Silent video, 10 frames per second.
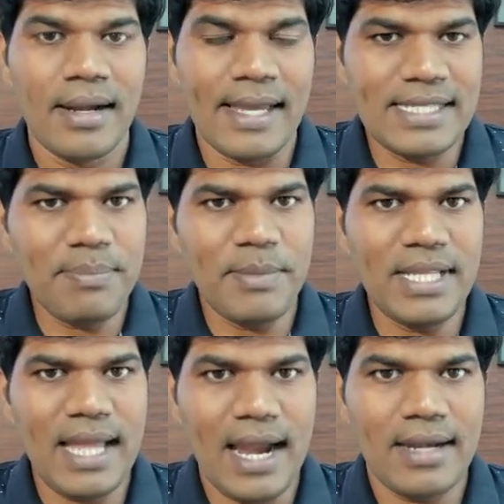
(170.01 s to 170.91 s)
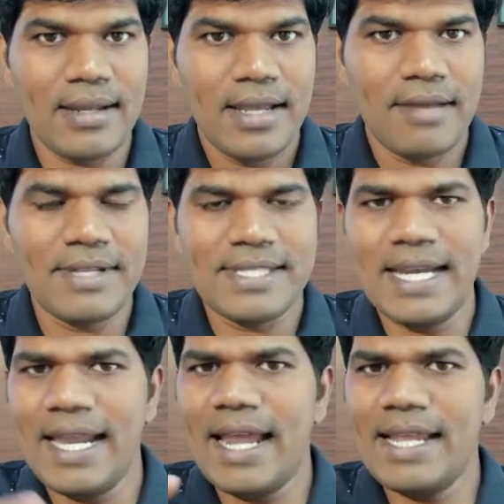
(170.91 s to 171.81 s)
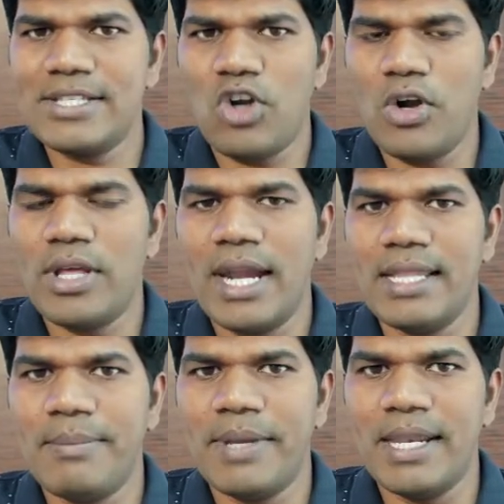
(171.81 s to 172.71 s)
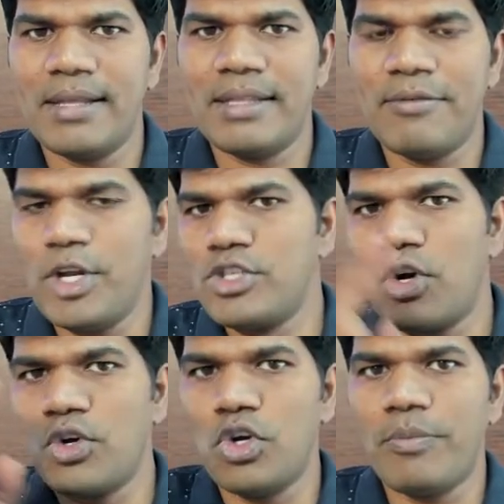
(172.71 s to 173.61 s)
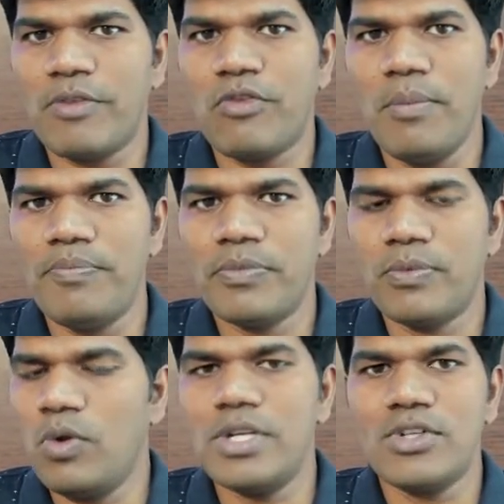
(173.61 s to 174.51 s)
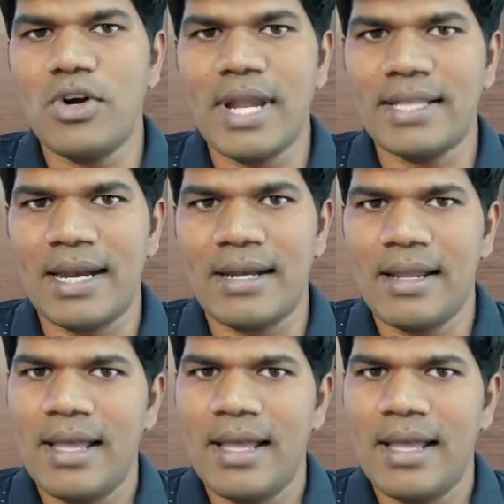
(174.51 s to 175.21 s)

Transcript: does that mean that if the CTR is not great in the beginning, the video is not going to perform? No, it's not like that.